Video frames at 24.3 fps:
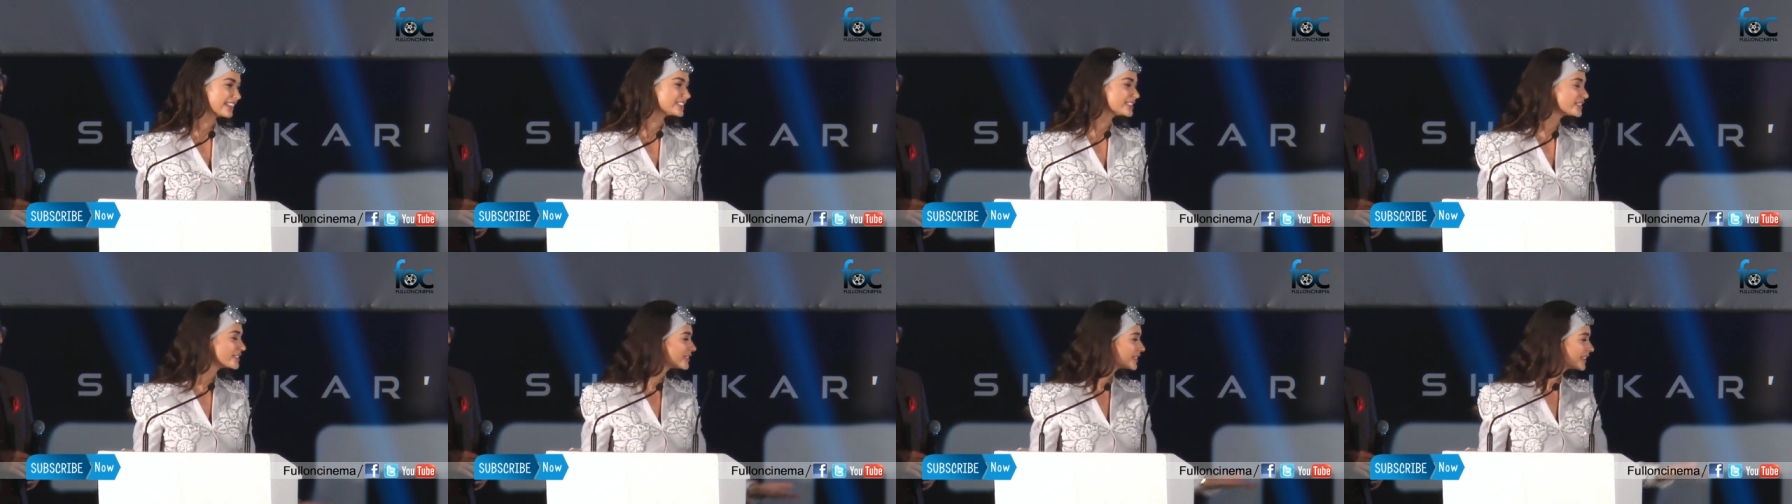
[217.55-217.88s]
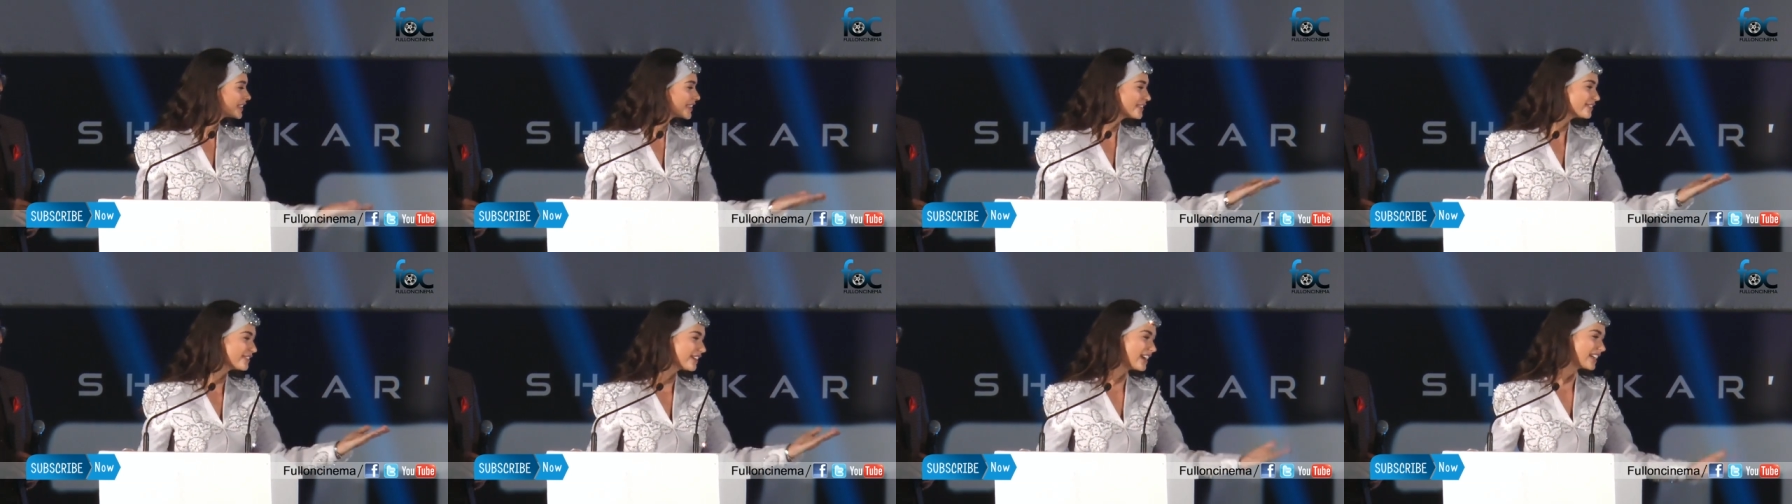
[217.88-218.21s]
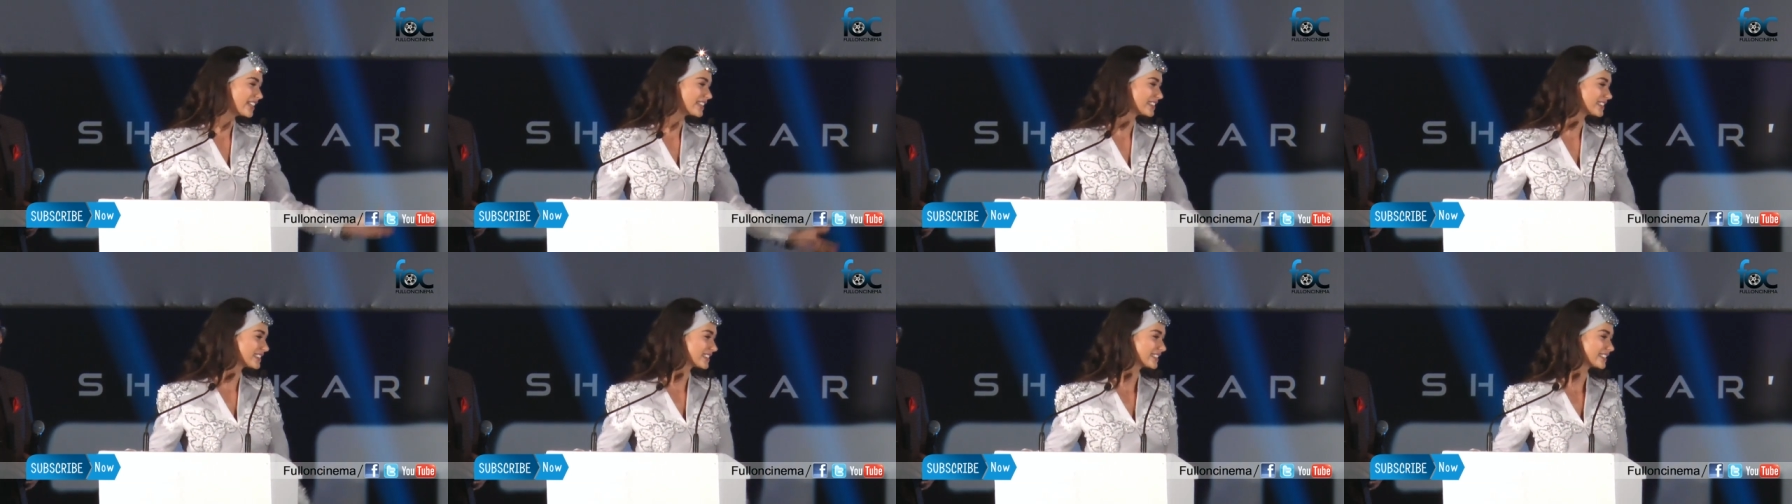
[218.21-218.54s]

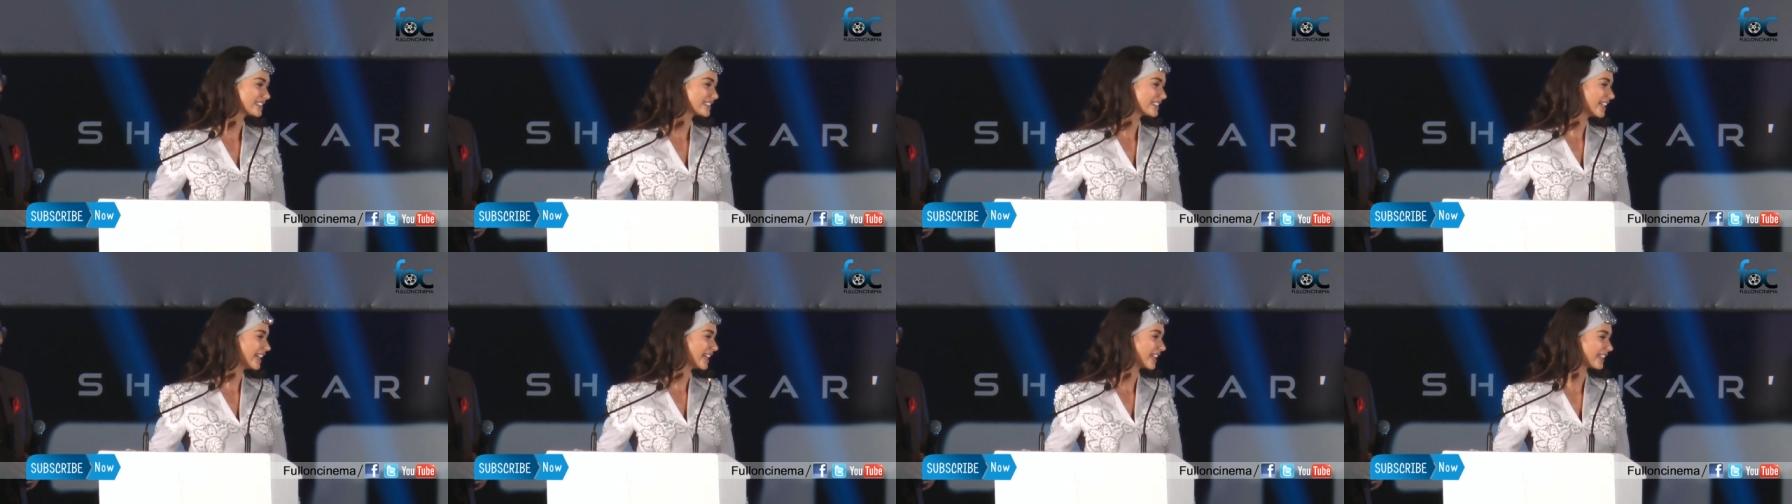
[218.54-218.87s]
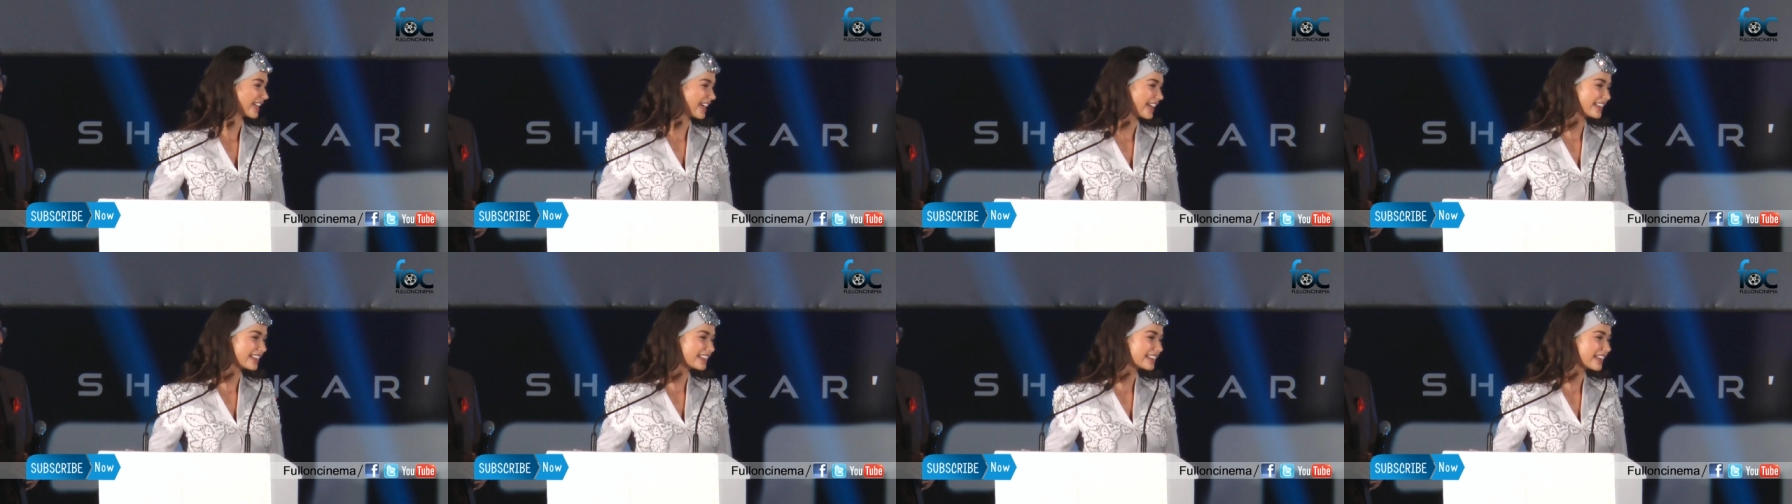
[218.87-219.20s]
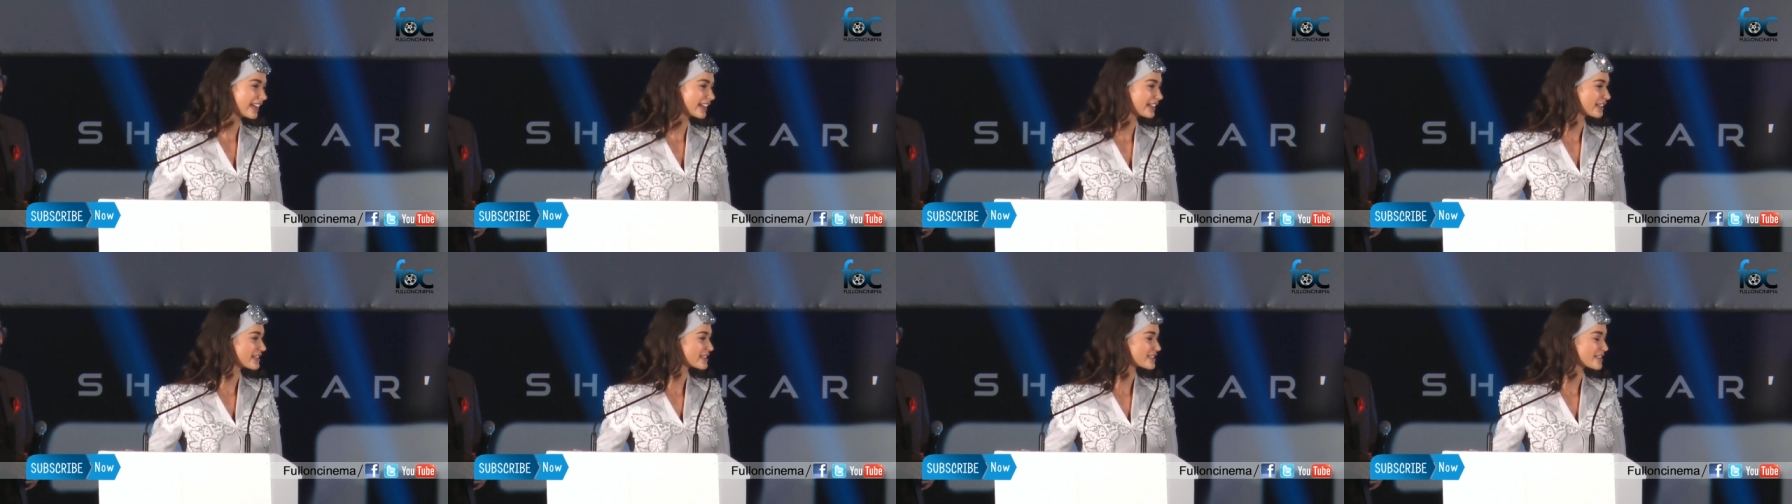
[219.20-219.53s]
Srinivas, again,
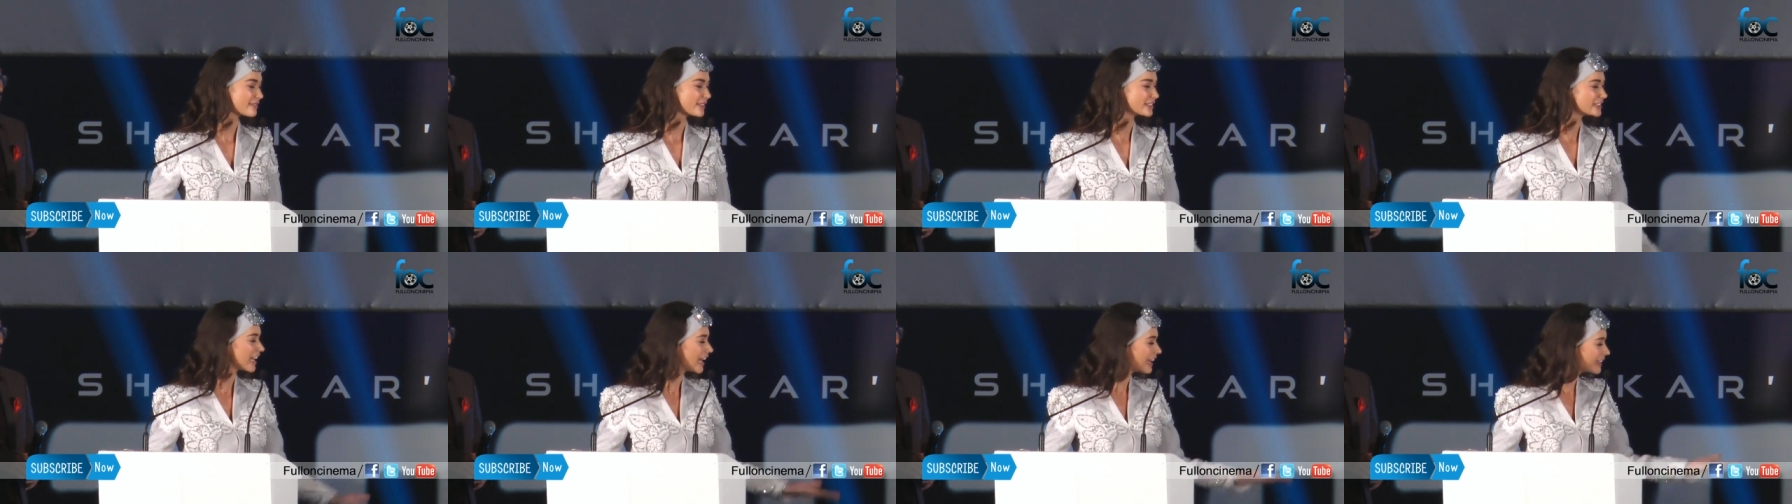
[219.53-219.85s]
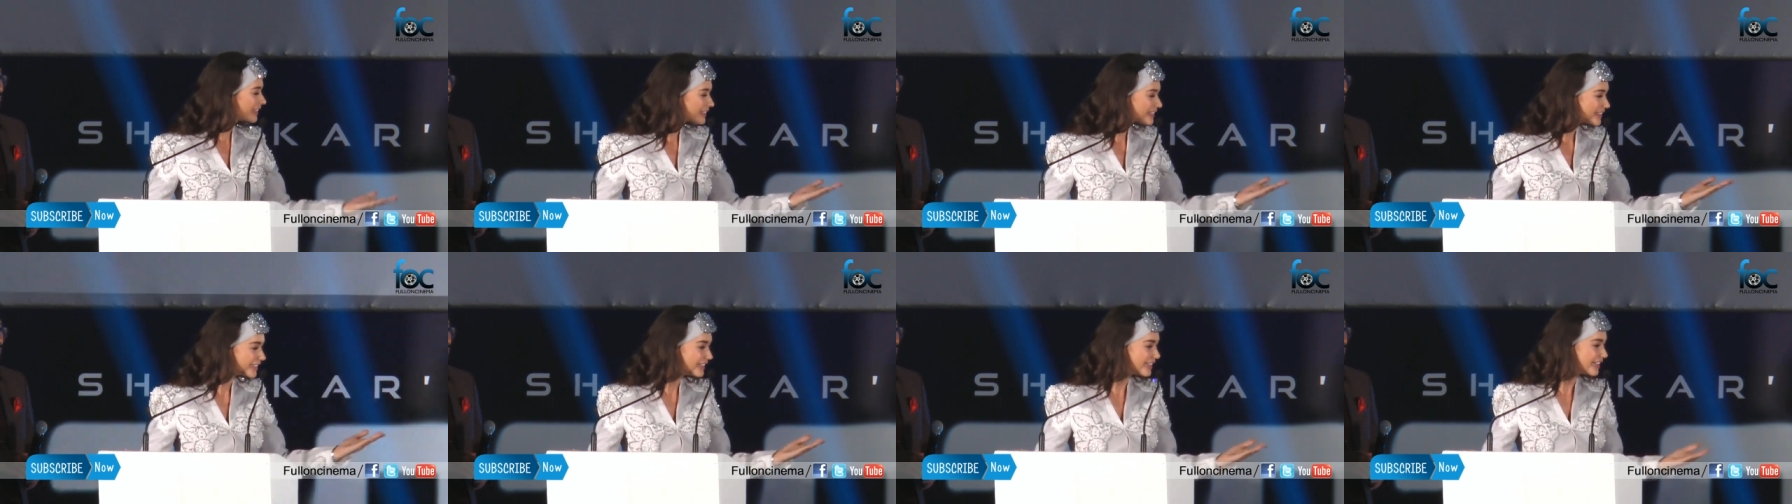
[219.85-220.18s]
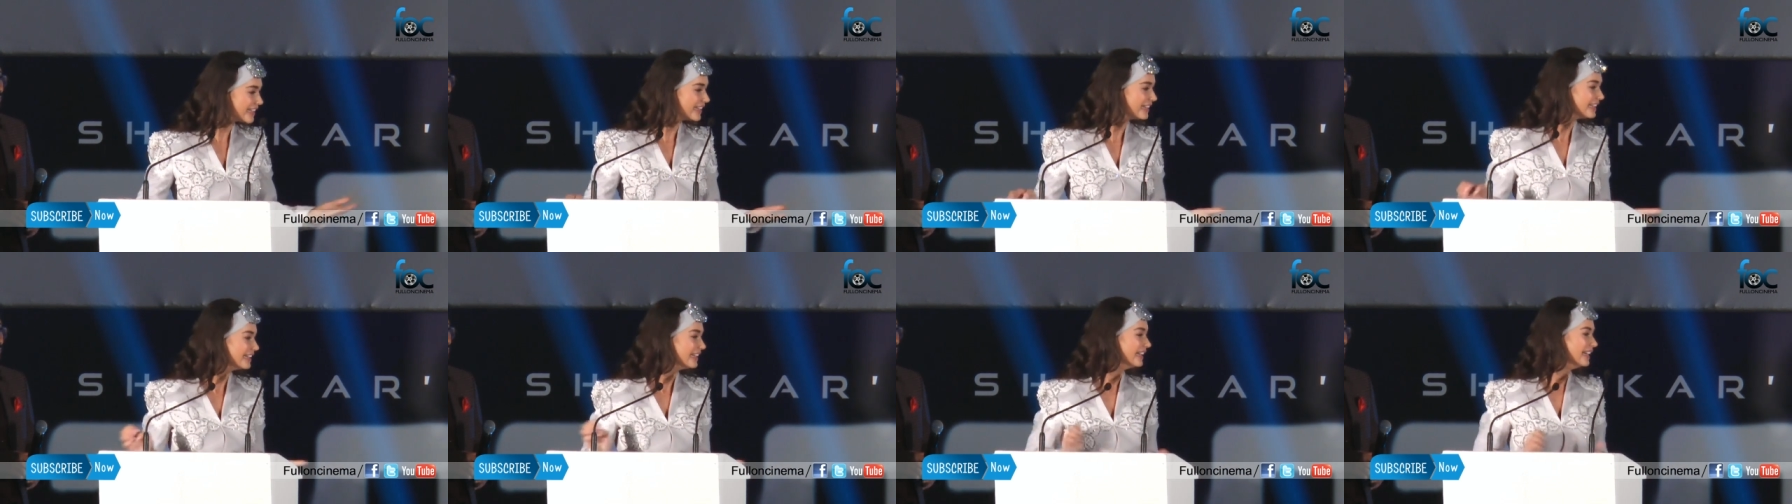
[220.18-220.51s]
thank you so much.
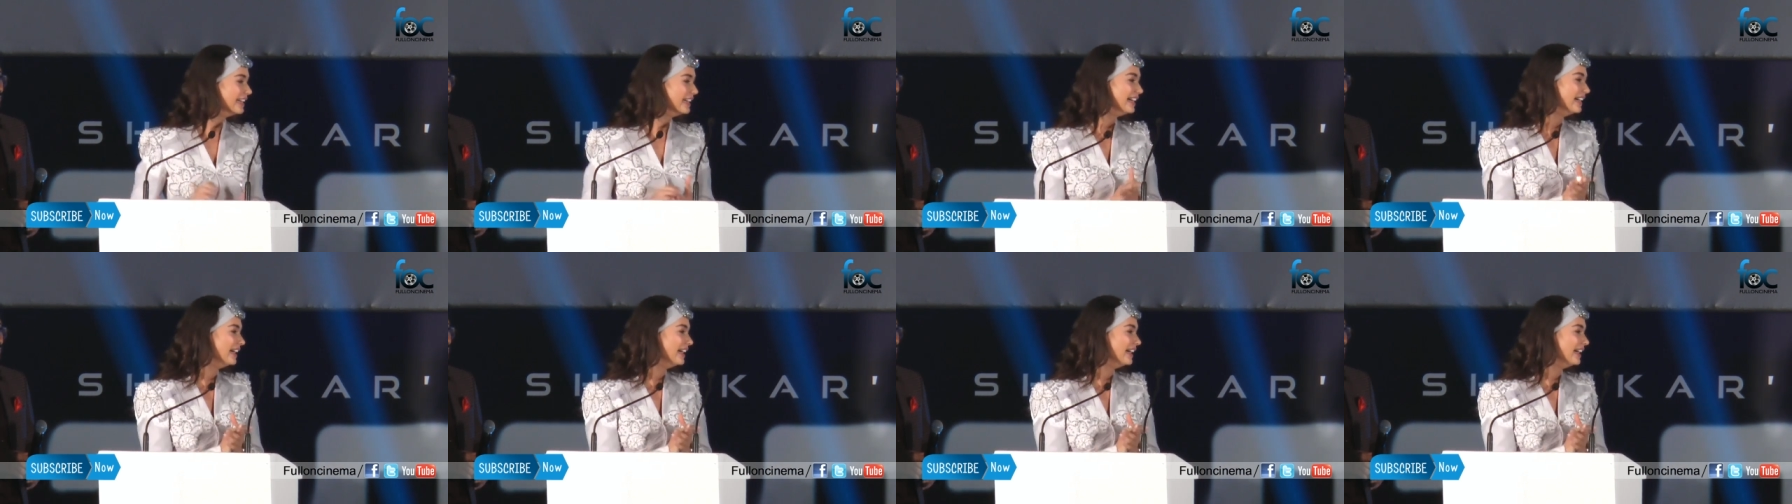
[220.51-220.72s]
Anthony,